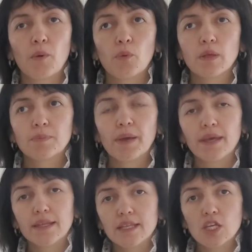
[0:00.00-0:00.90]
will pay
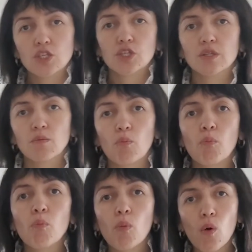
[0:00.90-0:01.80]
attention
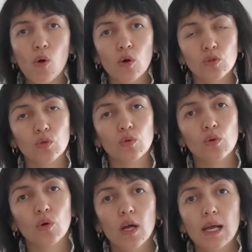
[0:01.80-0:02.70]
more
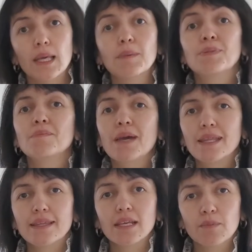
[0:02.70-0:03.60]
to
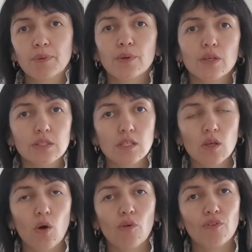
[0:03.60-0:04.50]
implementing
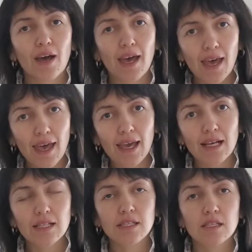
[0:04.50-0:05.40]
process of
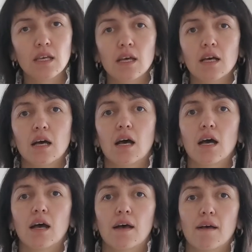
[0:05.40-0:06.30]
acts
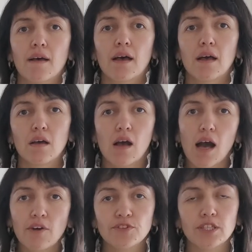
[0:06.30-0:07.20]

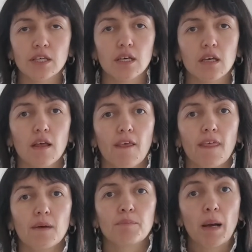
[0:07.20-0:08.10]
after
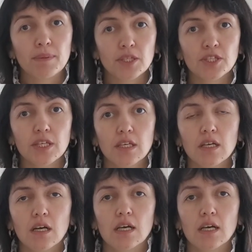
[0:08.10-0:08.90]
establishing